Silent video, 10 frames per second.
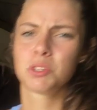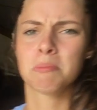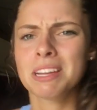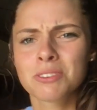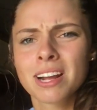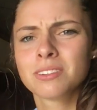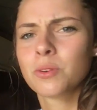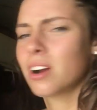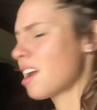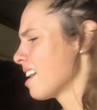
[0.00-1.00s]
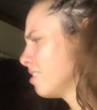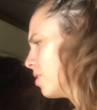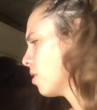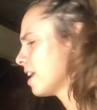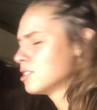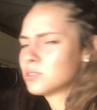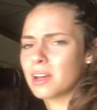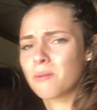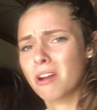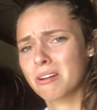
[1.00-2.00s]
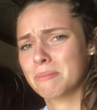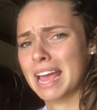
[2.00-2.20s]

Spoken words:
Am I trying too hard? I don't know. I want him to be